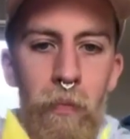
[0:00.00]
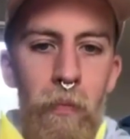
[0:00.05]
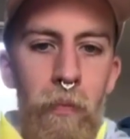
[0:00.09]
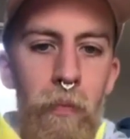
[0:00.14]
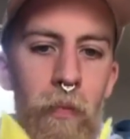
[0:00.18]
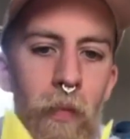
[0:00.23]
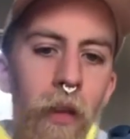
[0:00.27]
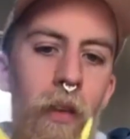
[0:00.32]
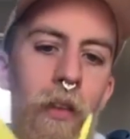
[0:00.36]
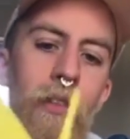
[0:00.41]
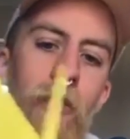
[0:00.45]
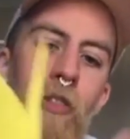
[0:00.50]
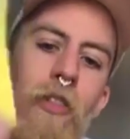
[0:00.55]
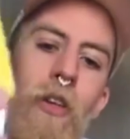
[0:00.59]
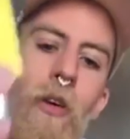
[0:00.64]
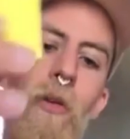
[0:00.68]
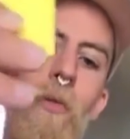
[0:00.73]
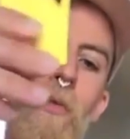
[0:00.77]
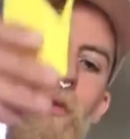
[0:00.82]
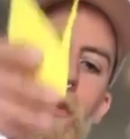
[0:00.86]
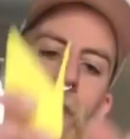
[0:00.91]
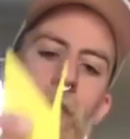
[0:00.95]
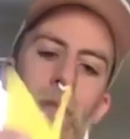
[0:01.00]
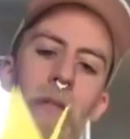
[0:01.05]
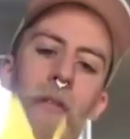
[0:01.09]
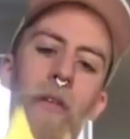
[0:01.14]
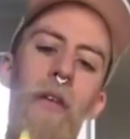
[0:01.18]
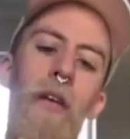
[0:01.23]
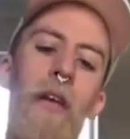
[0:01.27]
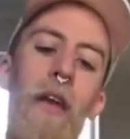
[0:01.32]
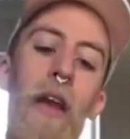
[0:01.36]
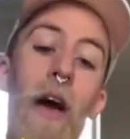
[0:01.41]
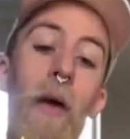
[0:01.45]
so
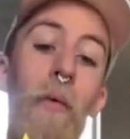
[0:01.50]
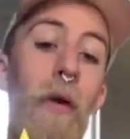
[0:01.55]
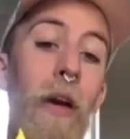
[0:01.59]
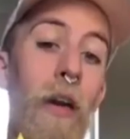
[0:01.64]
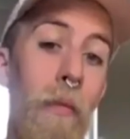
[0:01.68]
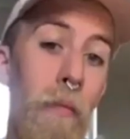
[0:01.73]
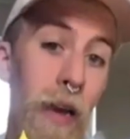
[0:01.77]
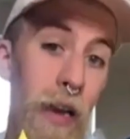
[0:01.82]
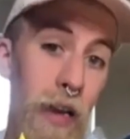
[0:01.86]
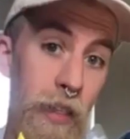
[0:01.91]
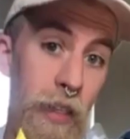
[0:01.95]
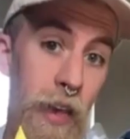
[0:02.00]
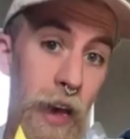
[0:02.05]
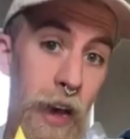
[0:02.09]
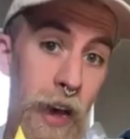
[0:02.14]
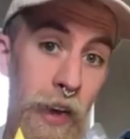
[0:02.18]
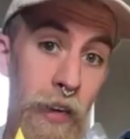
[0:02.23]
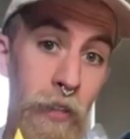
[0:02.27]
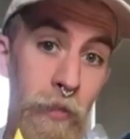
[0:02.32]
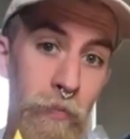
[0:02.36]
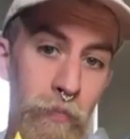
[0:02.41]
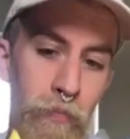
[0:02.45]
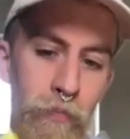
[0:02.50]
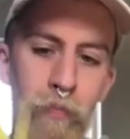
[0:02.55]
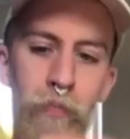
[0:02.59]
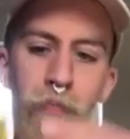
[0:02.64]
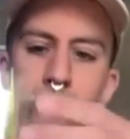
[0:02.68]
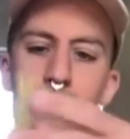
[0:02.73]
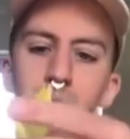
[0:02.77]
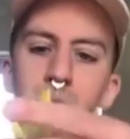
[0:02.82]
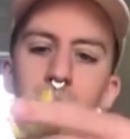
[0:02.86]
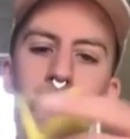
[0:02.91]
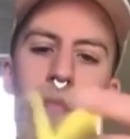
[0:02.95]
now we're going to make the head,
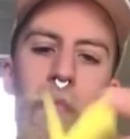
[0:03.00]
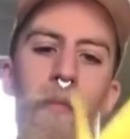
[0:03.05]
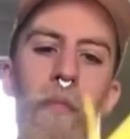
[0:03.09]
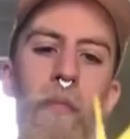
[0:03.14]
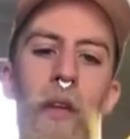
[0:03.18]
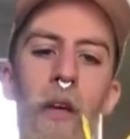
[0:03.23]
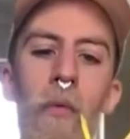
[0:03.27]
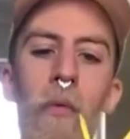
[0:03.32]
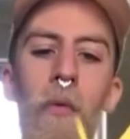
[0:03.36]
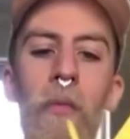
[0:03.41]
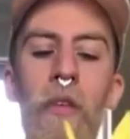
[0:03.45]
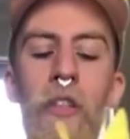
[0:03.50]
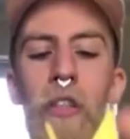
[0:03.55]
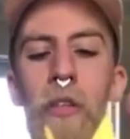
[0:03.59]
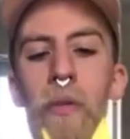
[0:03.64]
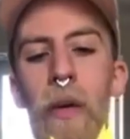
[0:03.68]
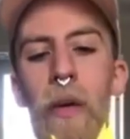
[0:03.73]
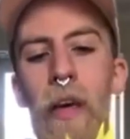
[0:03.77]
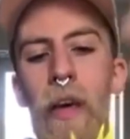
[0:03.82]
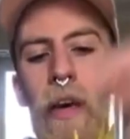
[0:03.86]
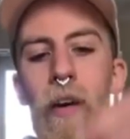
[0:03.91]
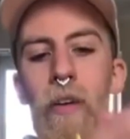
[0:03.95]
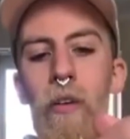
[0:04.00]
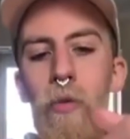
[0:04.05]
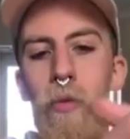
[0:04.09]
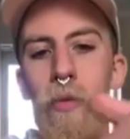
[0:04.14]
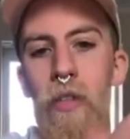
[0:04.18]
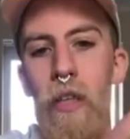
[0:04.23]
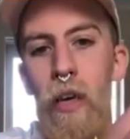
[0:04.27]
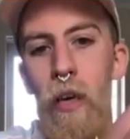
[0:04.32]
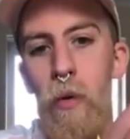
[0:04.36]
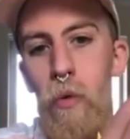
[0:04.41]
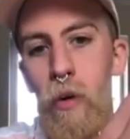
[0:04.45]
and what we do here is we'll take
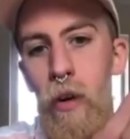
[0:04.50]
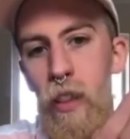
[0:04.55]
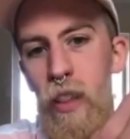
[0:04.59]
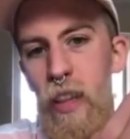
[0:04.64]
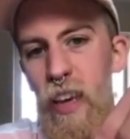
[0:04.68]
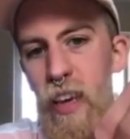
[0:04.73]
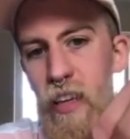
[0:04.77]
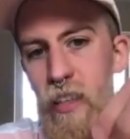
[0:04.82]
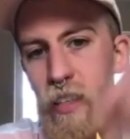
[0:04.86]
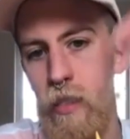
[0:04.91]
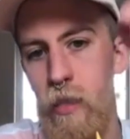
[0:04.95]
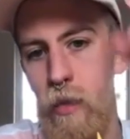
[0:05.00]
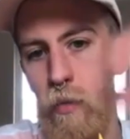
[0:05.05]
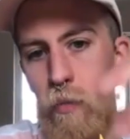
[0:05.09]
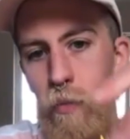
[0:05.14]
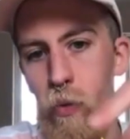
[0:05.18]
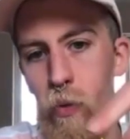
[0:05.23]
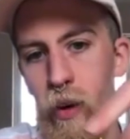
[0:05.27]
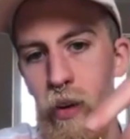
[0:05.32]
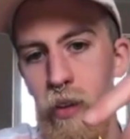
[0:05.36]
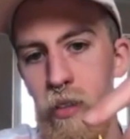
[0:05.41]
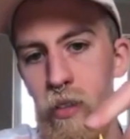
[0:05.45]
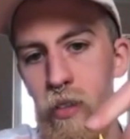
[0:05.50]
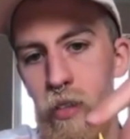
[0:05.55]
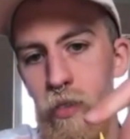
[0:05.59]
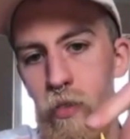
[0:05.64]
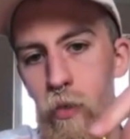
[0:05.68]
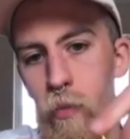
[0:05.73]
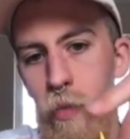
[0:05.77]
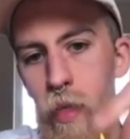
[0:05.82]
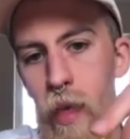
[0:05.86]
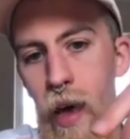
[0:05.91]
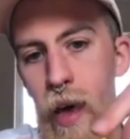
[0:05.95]
one of these points from
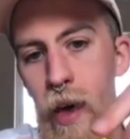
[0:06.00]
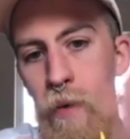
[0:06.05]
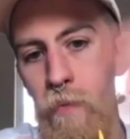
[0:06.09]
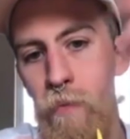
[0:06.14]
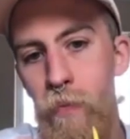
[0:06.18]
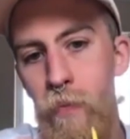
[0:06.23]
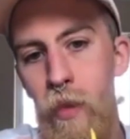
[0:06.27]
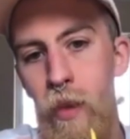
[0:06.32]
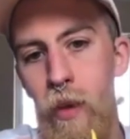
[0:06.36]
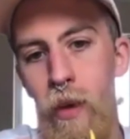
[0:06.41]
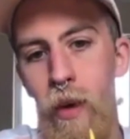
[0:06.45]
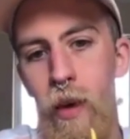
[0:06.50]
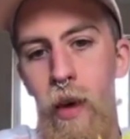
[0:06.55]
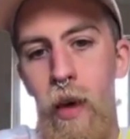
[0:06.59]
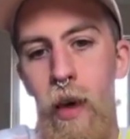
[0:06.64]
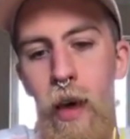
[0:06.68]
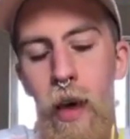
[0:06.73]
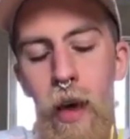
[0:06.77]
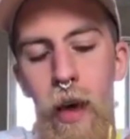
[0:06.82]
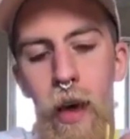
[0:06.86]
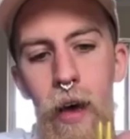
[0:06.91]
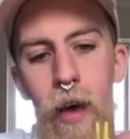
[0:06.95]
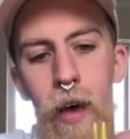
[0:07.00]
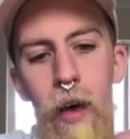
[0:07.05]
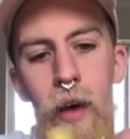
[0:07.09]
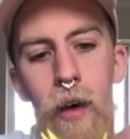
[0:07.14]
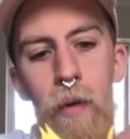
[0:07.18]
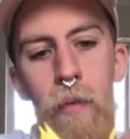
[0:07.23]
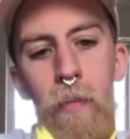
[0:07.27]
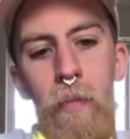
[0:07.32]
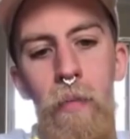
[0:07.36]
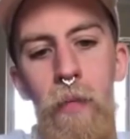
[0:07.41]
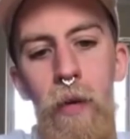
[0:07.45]
there, and
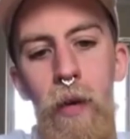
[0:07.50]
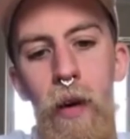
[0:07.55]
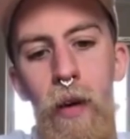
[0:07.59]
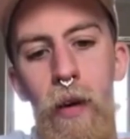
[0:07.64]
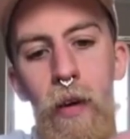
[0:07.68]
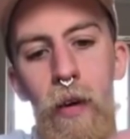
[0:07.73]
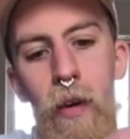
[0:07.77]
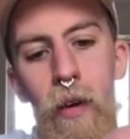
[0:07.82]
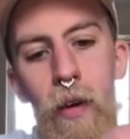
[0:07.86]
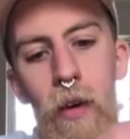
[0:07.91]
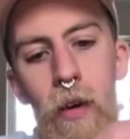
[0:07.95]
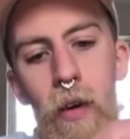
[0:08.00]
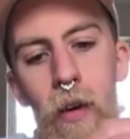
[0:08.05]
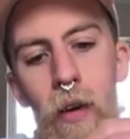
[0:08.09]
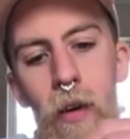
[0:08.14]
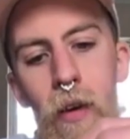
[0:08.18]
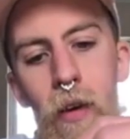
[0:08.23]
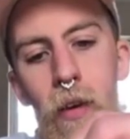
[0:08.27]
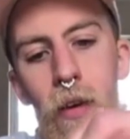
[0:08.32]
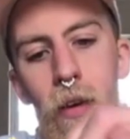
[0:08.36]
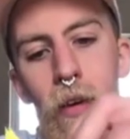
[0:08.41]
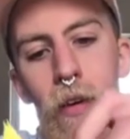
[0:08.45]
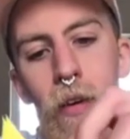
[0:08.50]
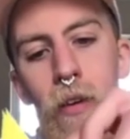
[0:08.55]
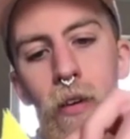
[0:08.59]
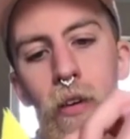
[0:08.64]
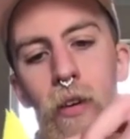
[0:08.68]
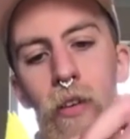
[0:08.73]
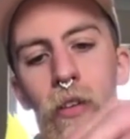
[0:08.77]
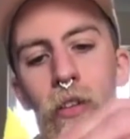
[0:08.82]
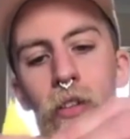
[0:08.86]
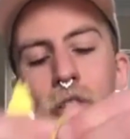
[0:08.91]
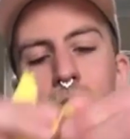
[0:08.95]
you
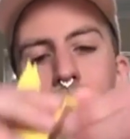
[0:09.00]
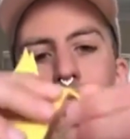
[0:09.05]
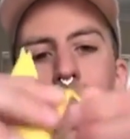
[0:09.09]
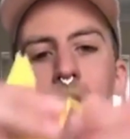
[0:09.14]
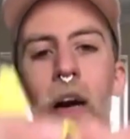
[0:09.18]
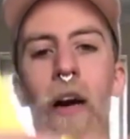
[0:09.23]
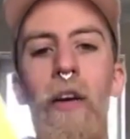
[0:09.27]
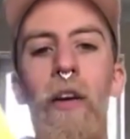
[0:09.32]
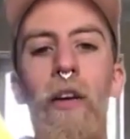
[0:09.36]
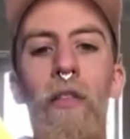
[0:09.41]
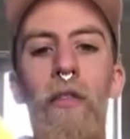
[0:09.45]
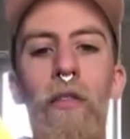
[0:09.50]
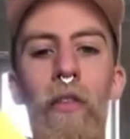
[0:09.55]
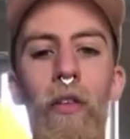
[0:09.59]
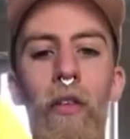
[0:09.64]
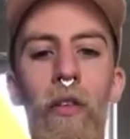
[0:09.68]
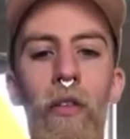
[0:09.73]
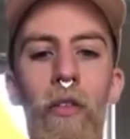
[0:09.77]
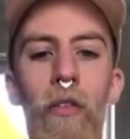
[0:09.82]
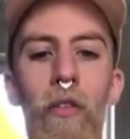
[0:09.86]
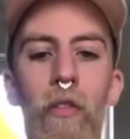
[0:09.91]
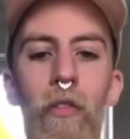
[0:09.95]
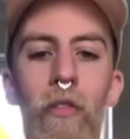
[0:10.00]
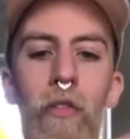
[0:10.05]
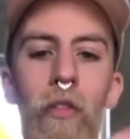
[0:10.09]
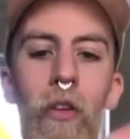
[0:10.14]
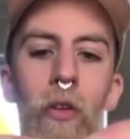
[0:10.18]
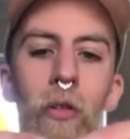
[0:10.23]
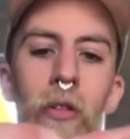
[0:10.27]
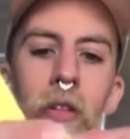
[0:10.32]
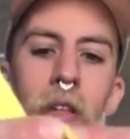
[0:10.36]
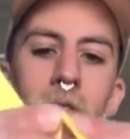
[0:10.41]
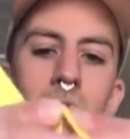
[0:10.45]
just kind of fold it
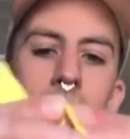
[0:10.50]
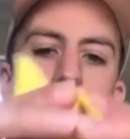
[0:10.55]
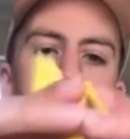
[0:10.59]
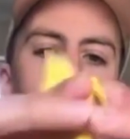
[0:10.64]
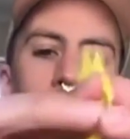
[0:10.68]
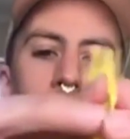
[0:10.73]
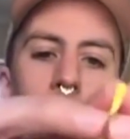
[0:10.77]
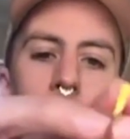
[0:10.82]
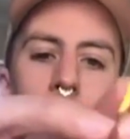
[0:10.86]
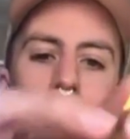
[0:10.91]
down on one